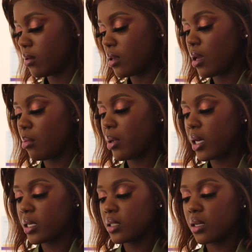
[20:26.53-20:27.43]
yeah,
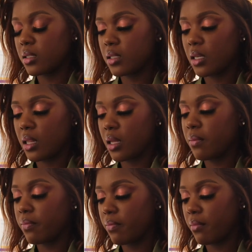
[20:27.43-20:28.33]
blend it all together.
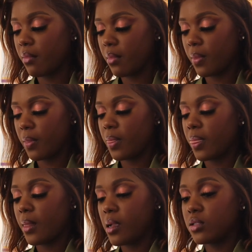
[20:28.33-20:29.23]

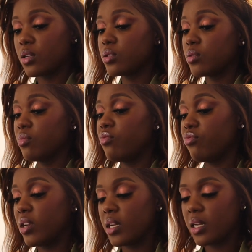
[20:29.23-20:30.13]
It's going to be
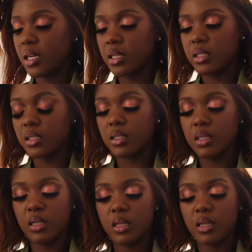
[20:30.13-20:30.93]
really nice.